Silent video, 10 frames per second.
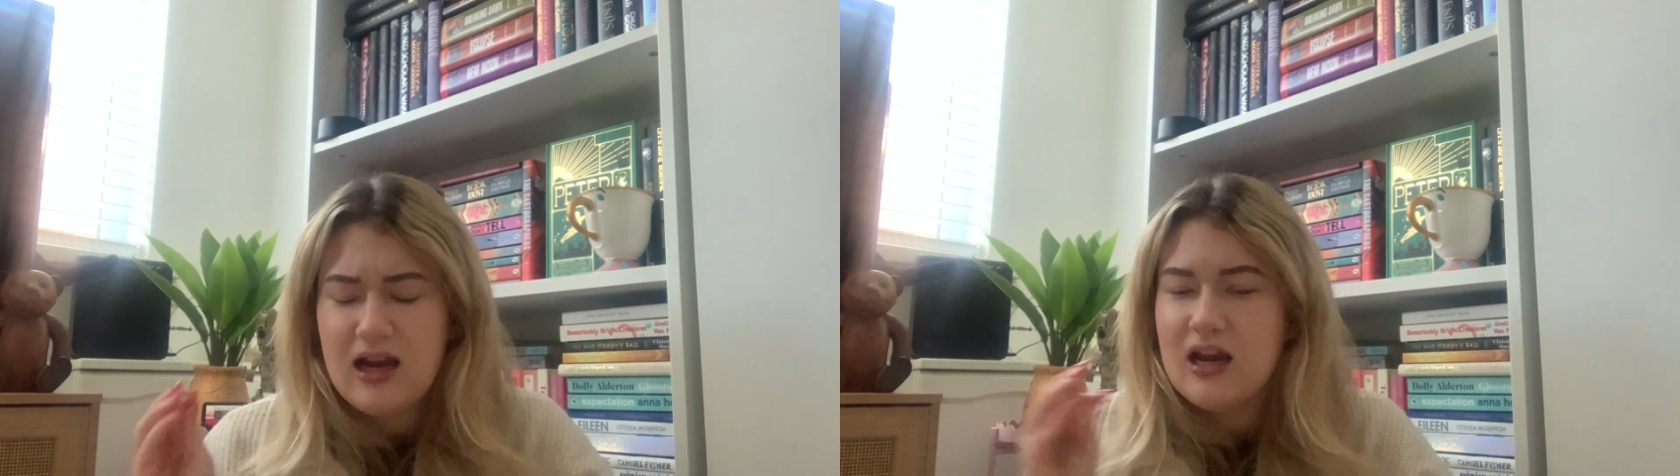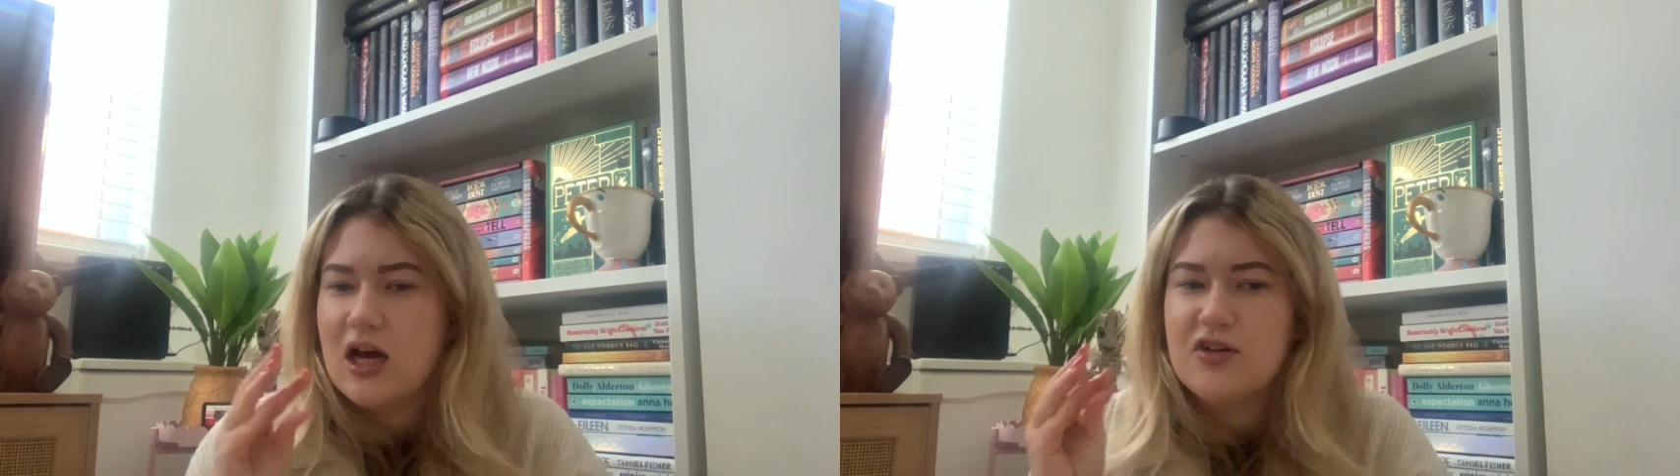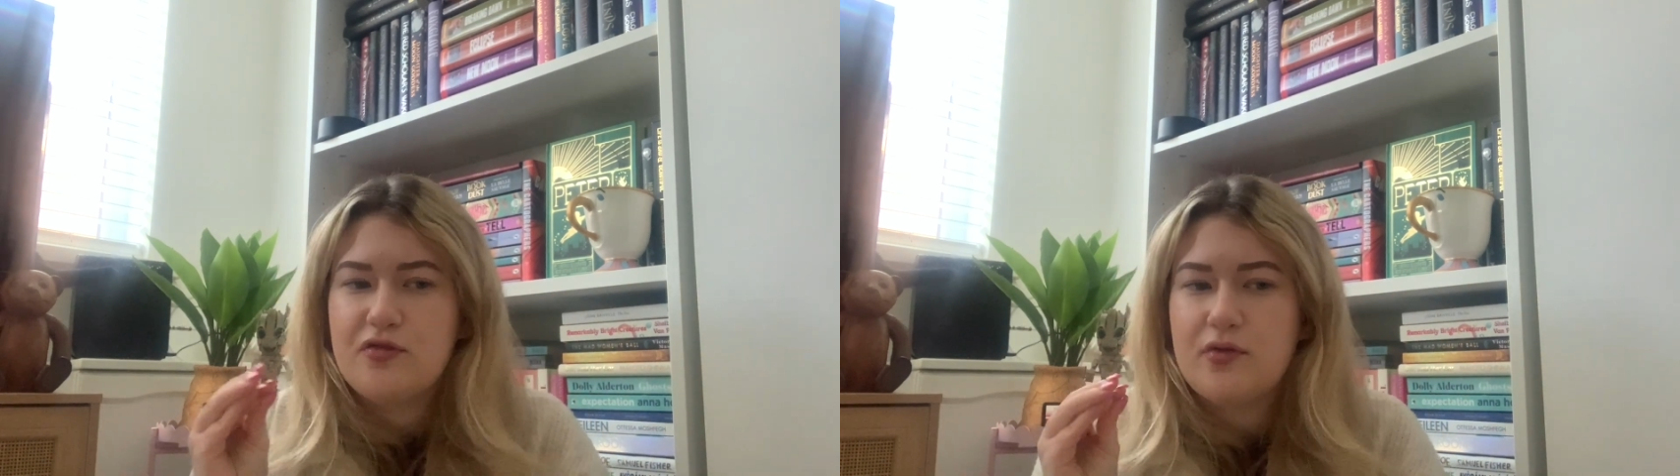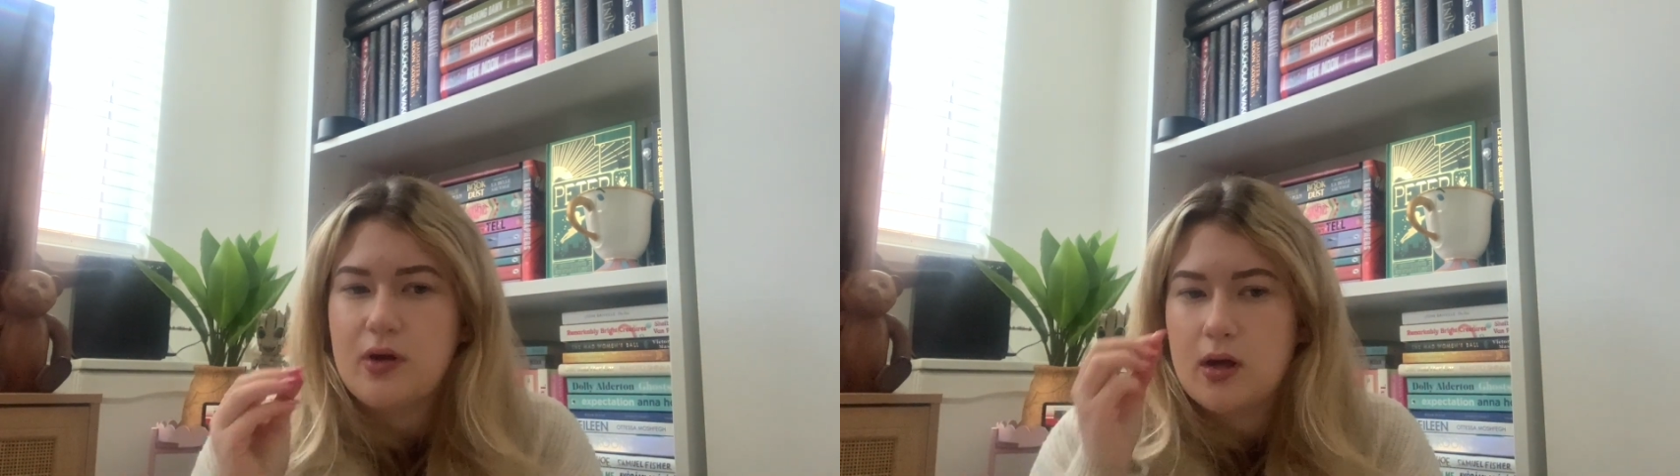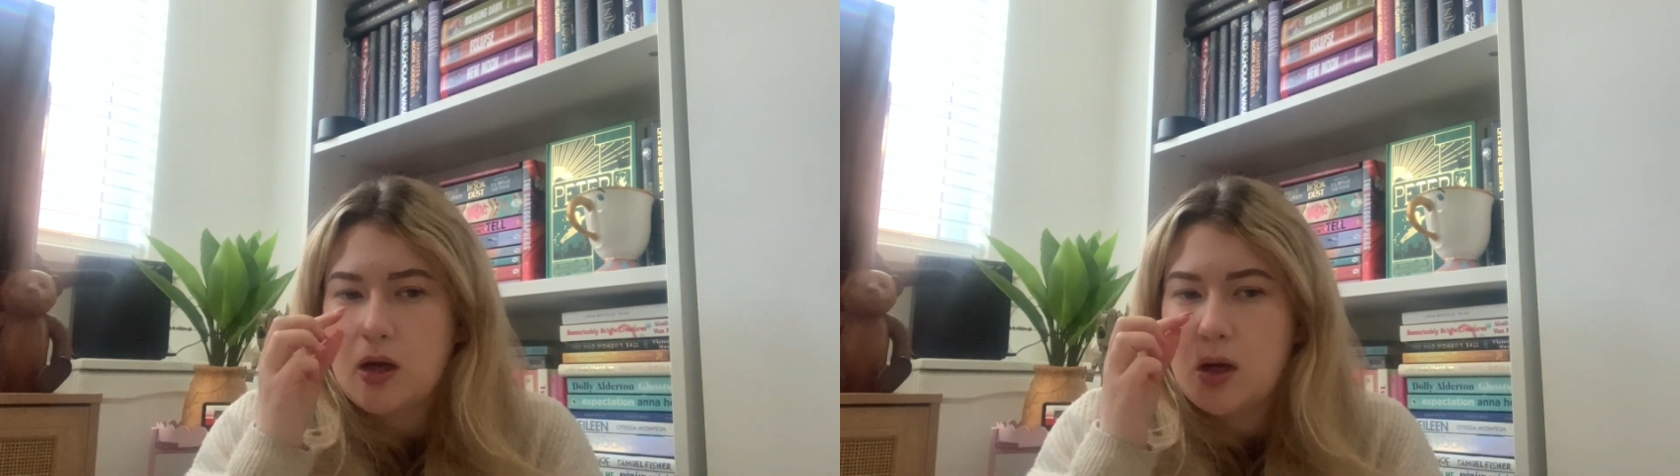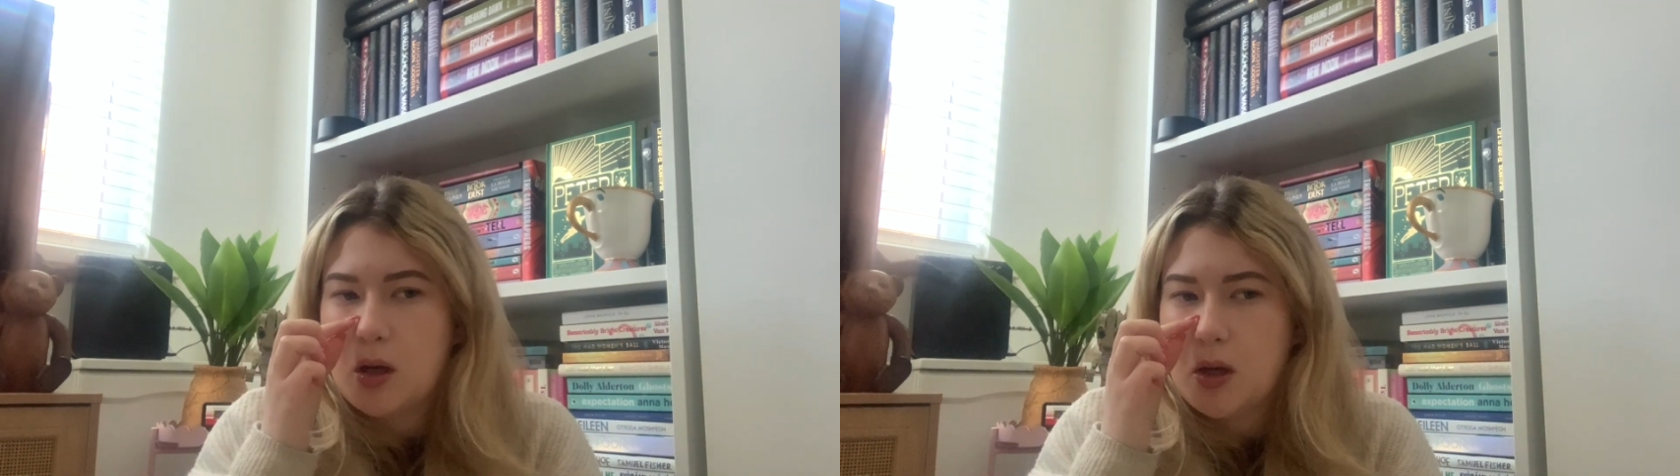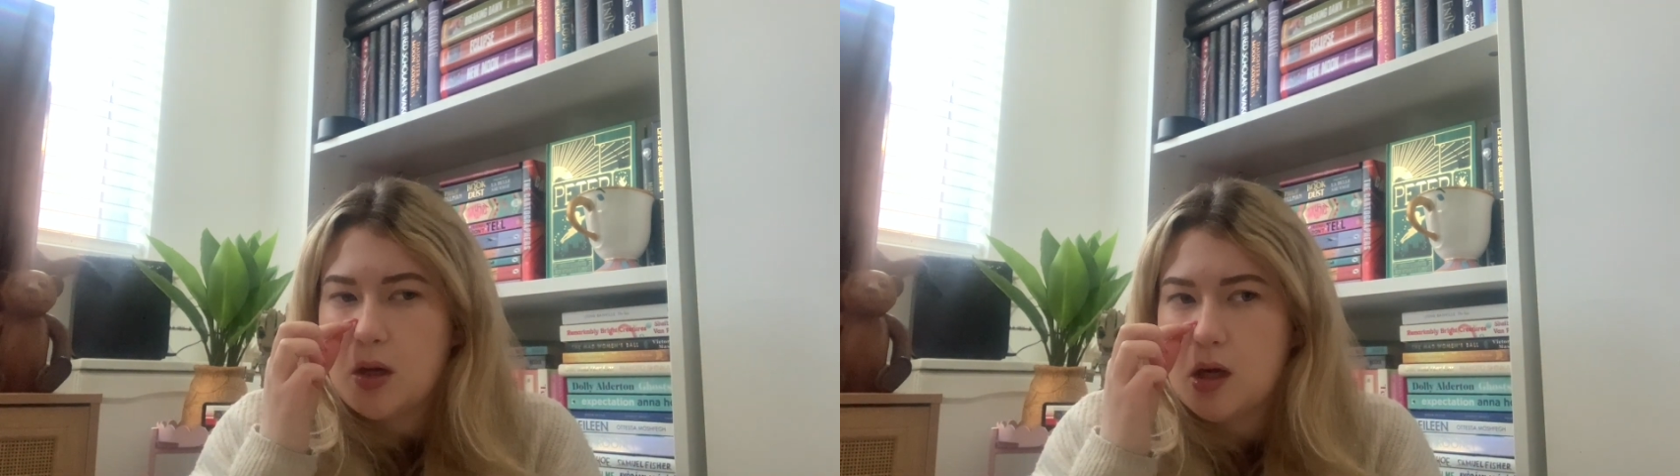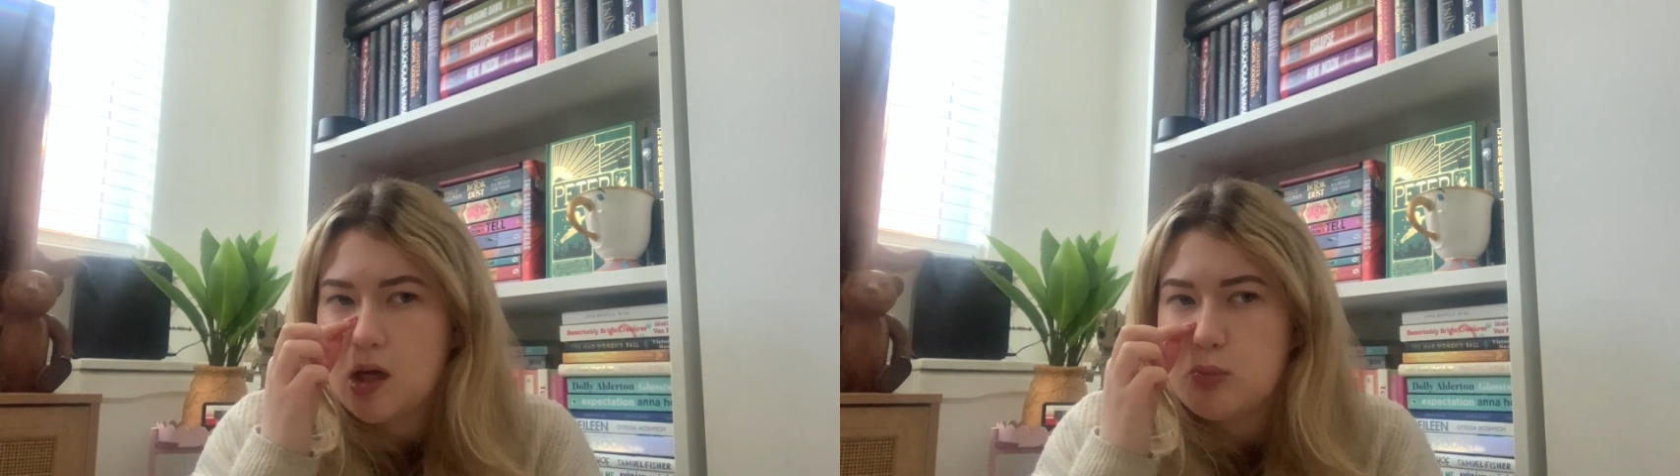love
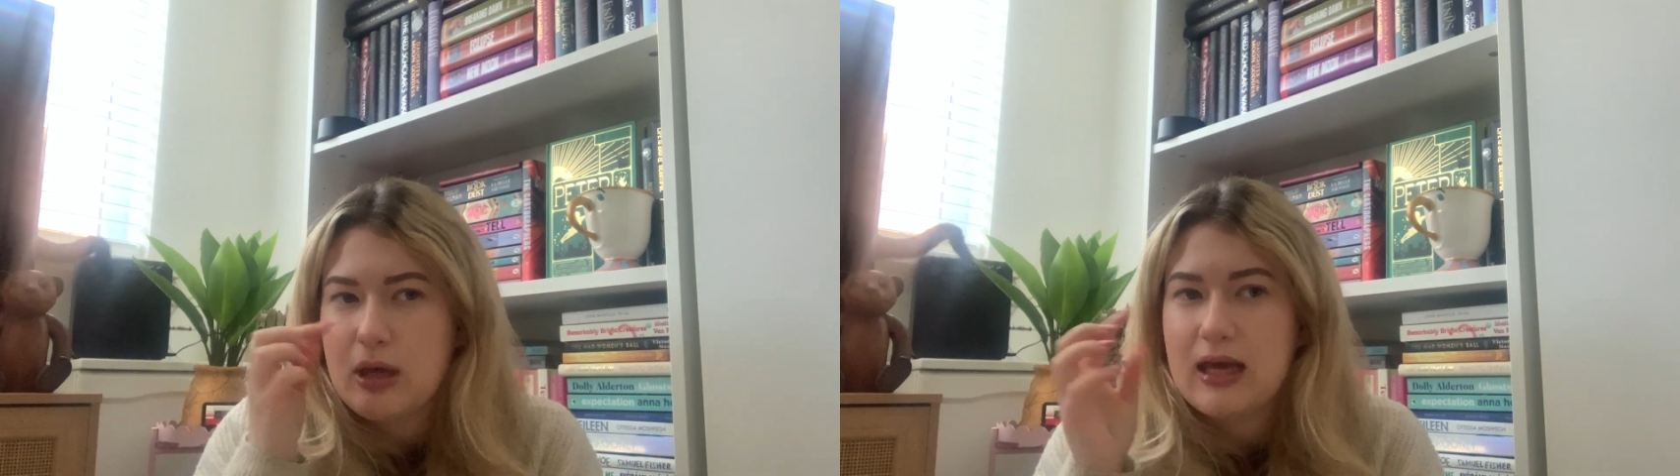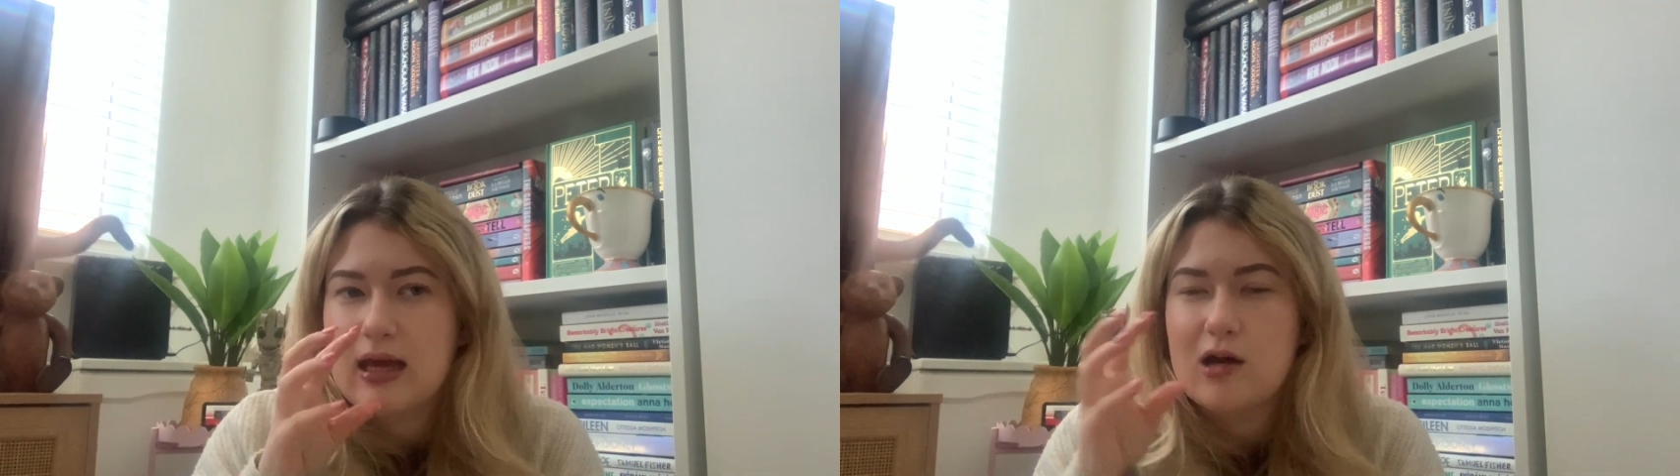picking